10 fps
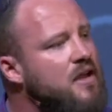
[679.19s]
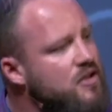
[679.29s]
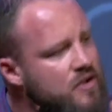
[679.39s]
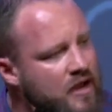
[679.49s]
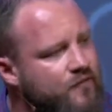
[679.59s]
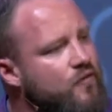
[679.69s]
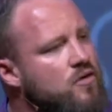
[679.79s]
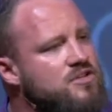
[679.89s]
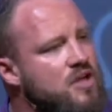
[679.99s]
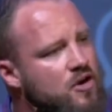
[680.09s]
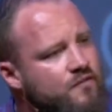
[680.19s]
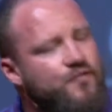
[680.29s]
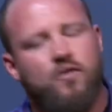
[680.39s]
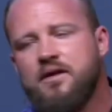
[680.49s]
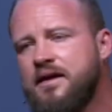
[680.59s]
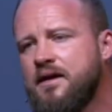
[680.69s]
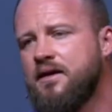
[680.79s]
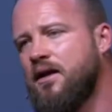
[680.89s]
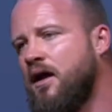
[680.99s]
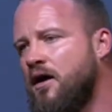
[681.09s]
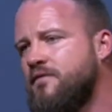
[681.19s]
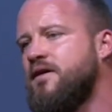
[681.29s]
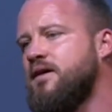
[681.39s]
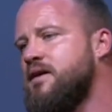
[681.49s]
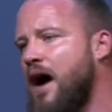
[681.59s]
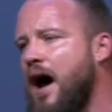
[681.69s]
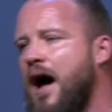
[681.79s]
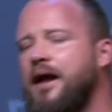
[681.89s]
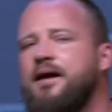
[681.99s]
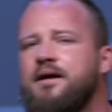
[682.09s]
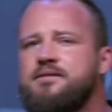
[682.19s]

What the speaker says: You got to first fully love God